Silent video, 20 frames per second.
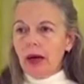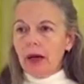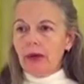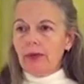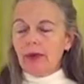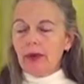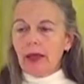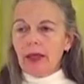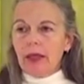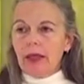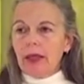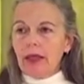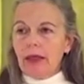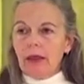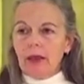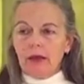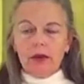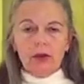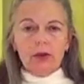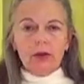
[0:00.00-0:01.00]

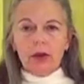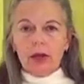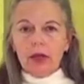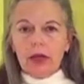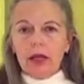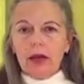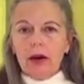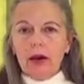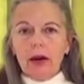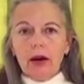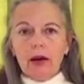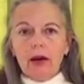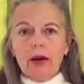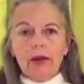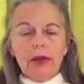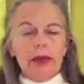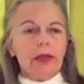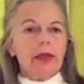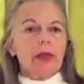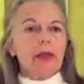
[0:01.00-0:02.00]
everything, there really are
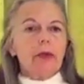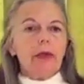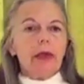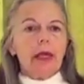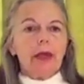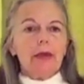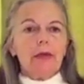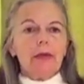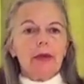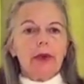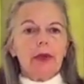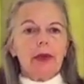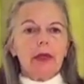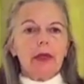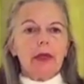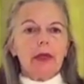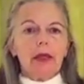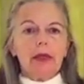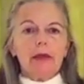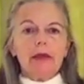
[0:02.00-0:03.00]
all these
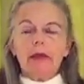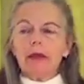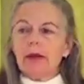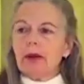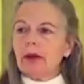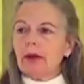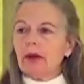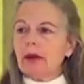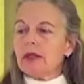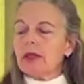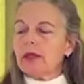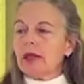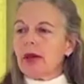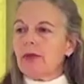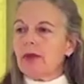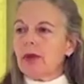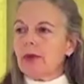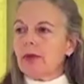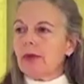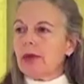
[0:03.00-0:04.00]
people, and there are
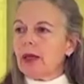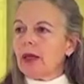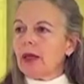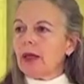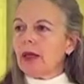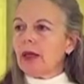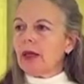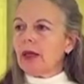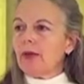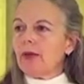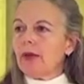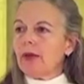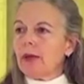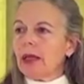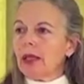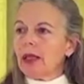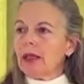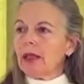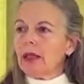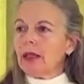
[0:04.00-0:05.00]
7 billion of them
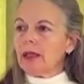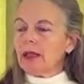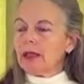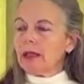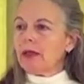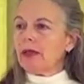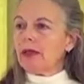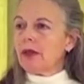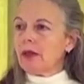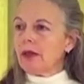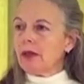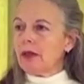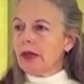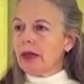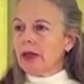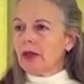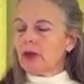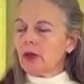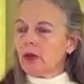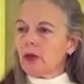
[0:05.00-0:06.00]
at least, and
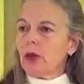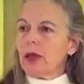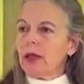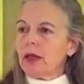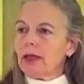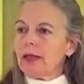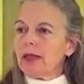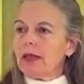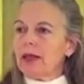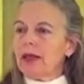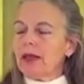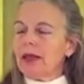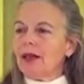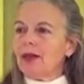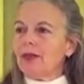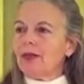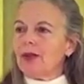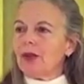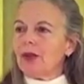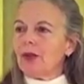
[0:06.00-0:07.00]
each one is an
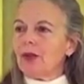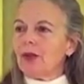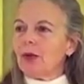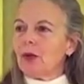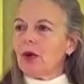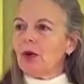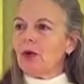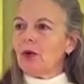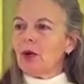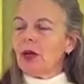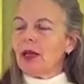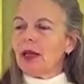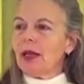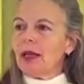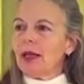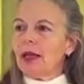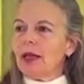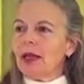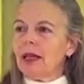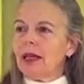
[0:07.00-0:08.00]
individual
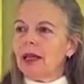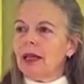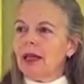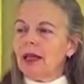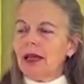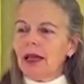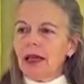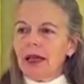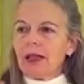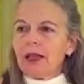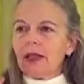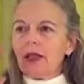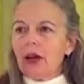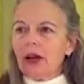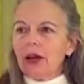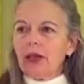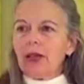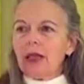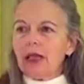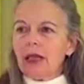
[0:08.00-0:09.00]
one, and it's
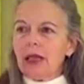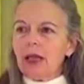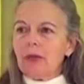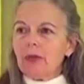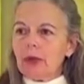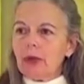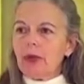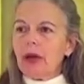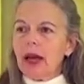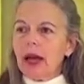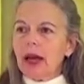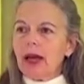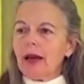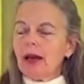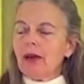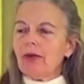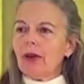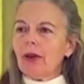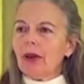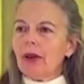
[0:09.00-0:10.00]
hard to keep track
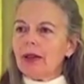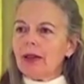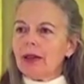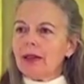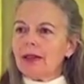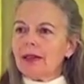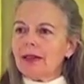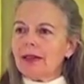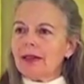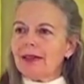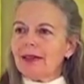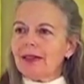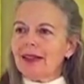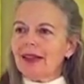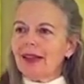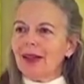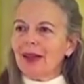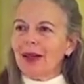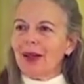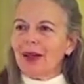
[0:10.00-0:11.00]
of all this,
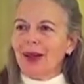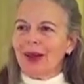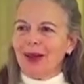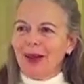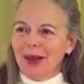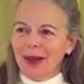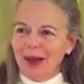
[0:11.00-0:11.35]
isn't it?